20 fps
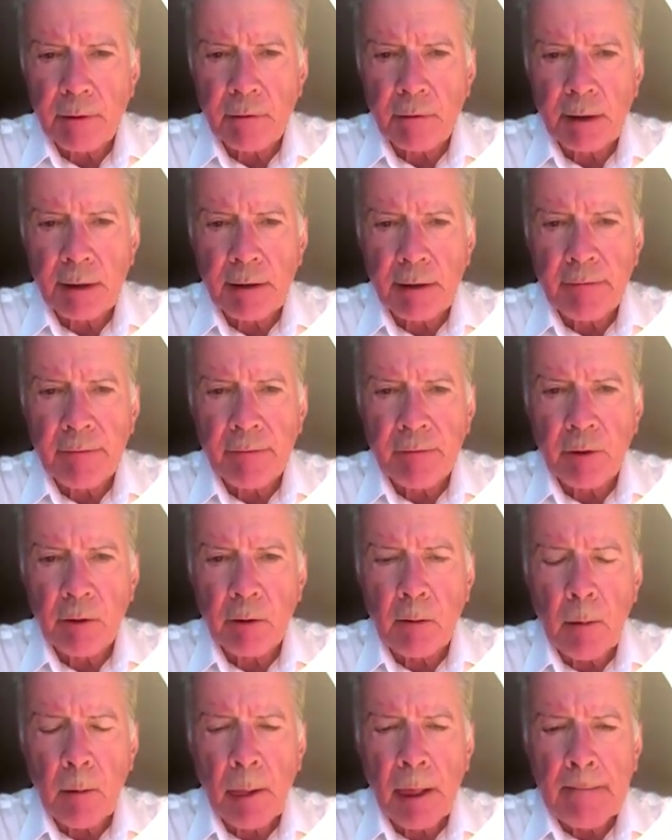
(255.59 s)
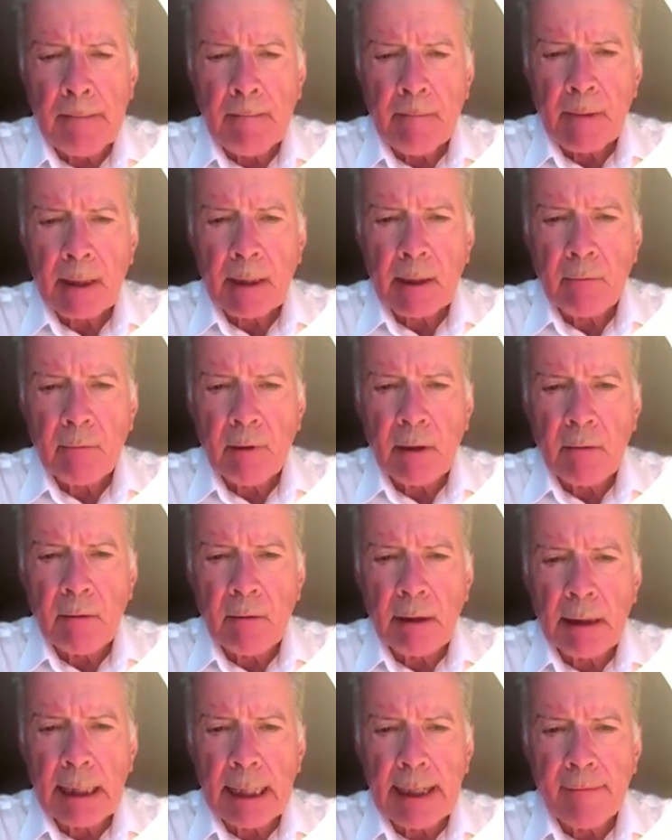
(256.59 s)
So therefore, we
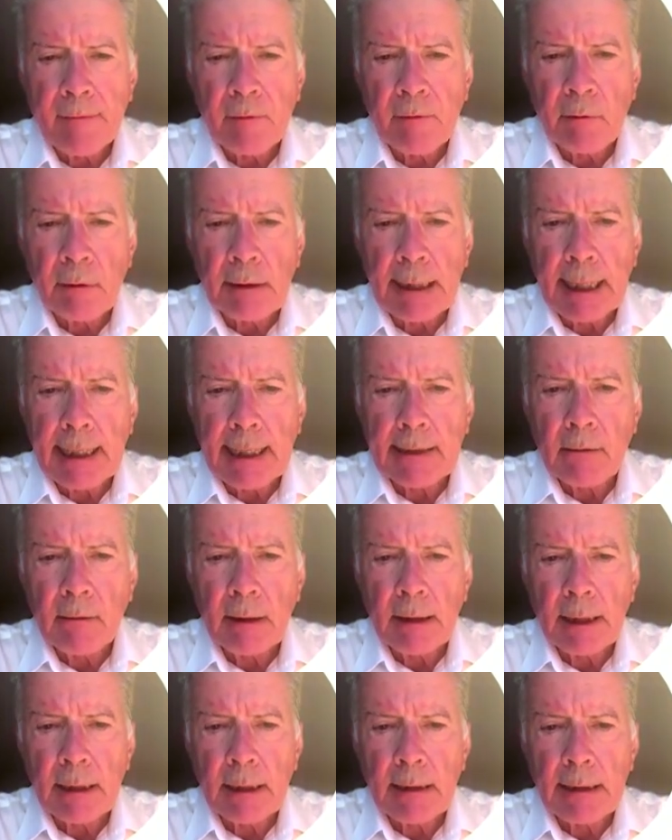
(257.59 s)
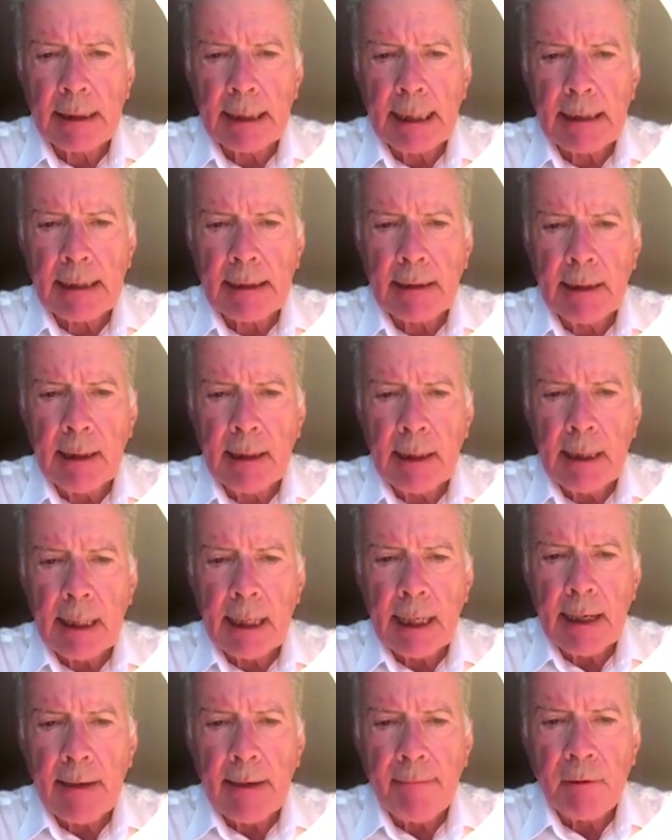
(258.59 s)
will have to calculate that
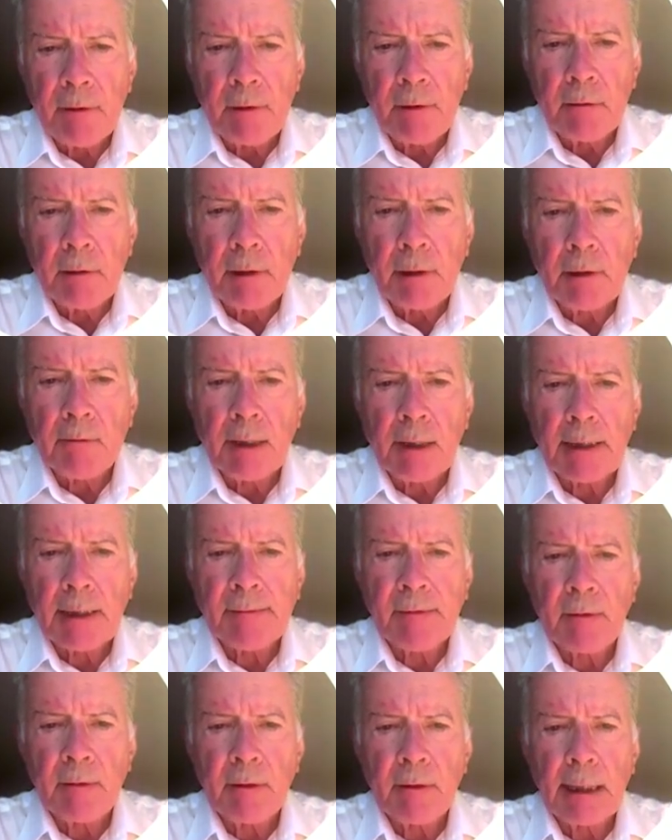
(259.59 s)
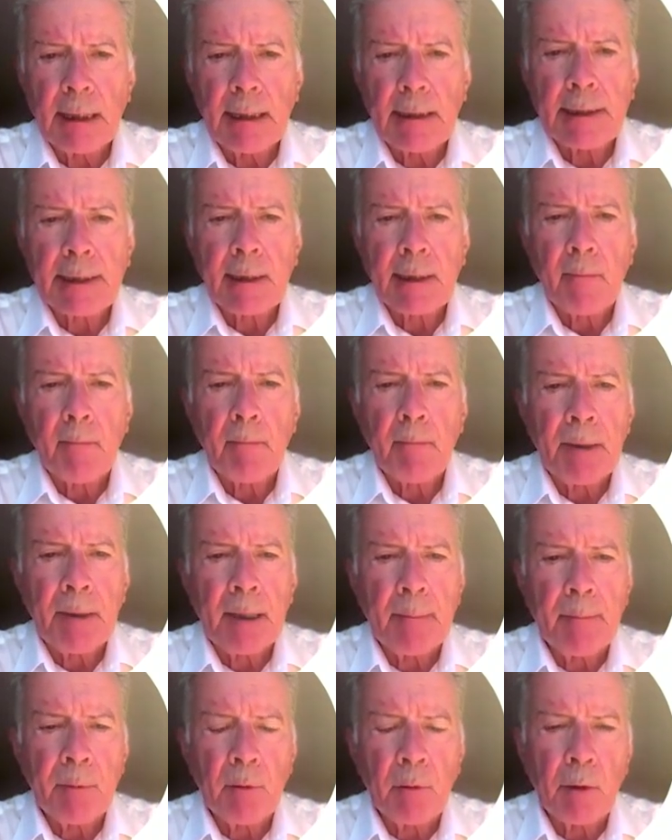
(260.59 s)
if you do a transfer and some
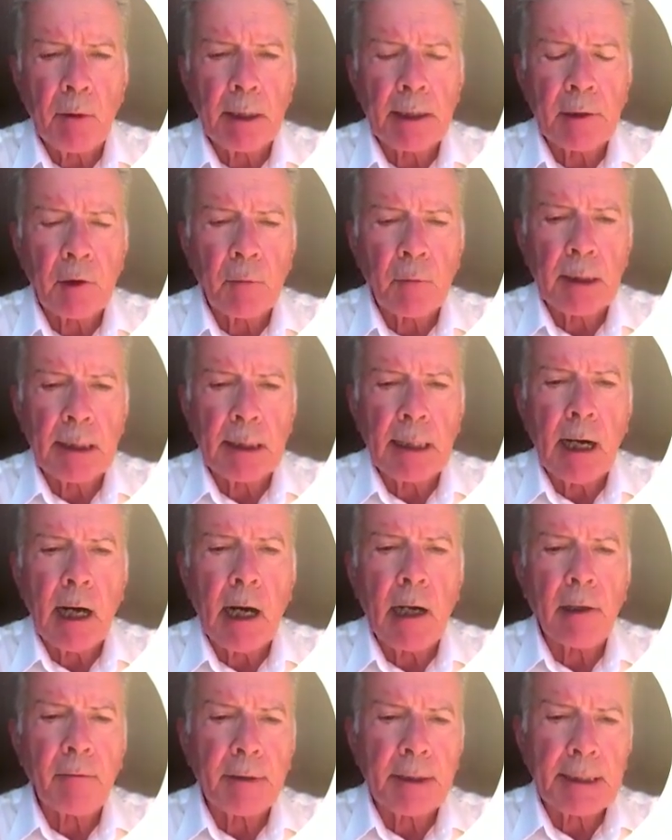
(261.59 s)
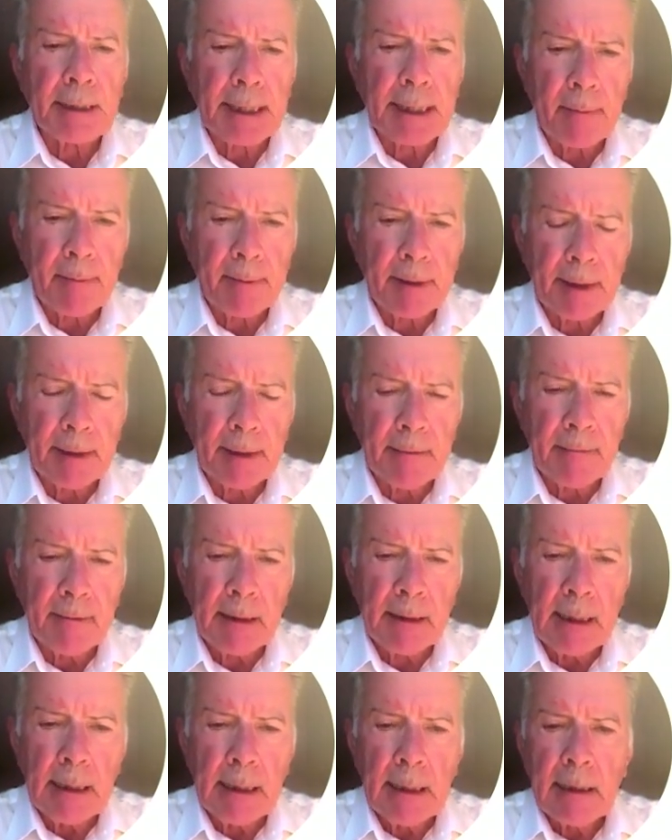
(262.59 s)
people were to be unreceptive,
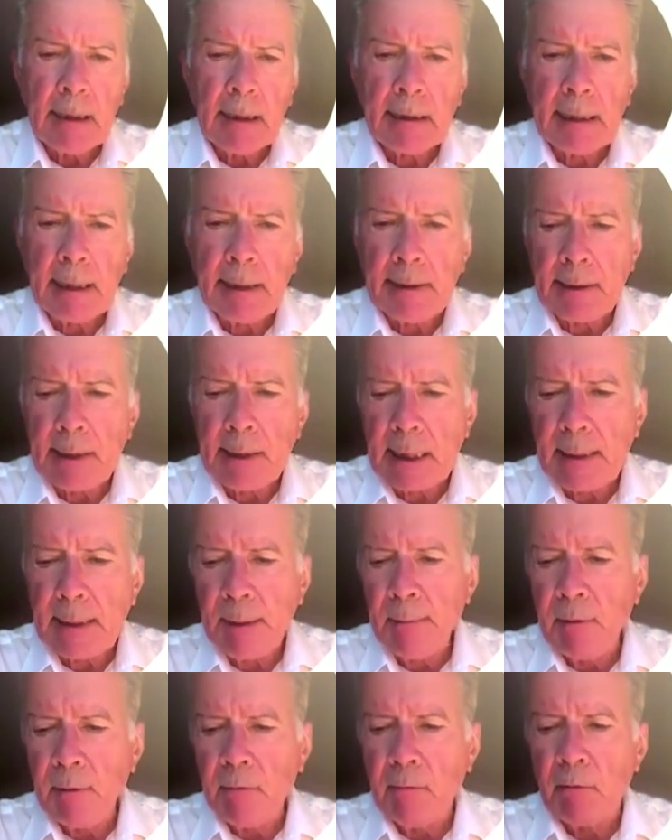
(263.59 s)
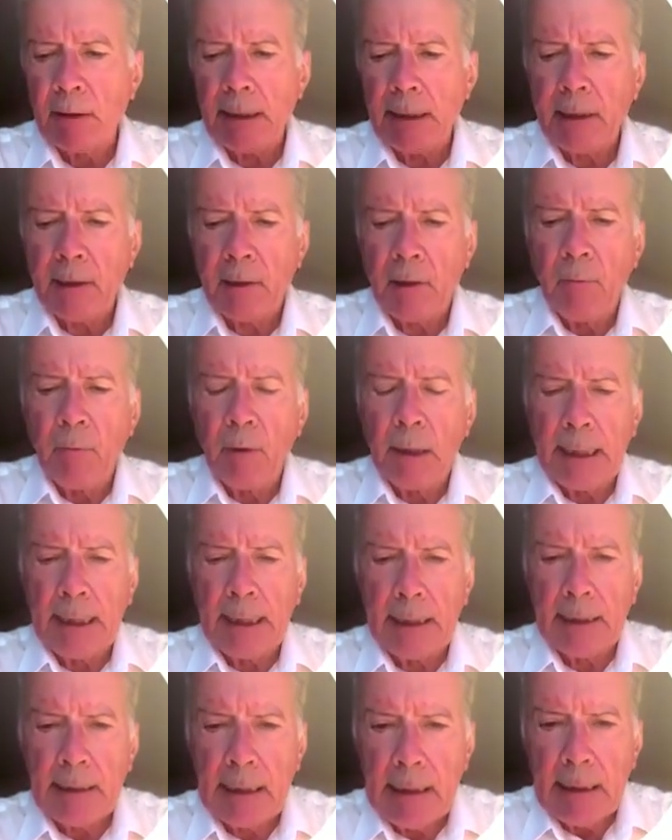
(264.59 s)
then these people would
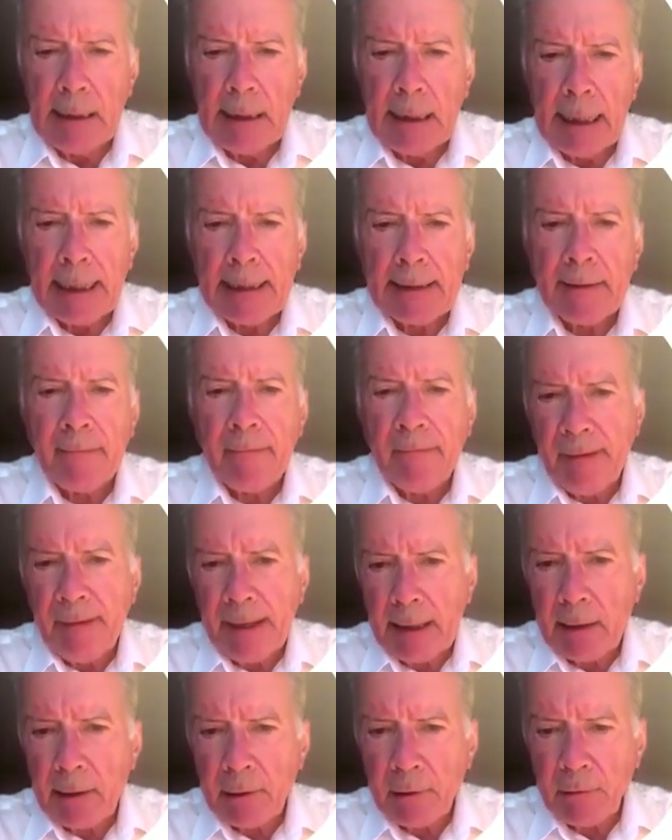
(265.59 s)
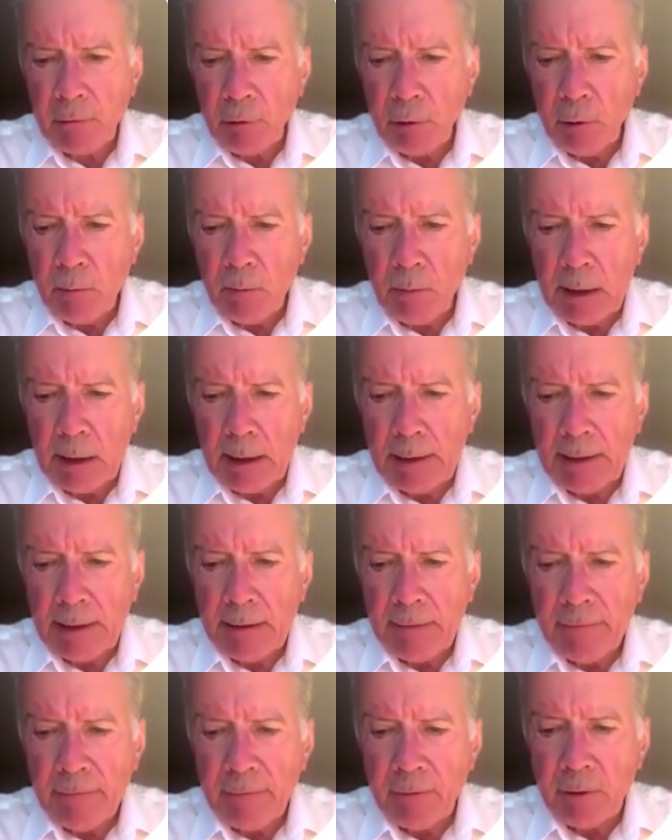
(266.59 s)
accumulate in the failed group, and
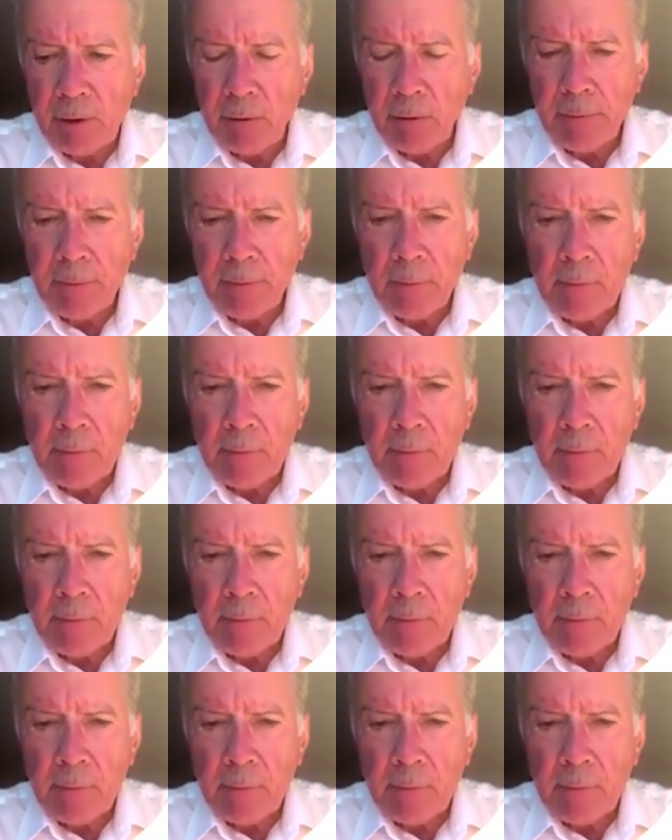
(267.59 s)
therefore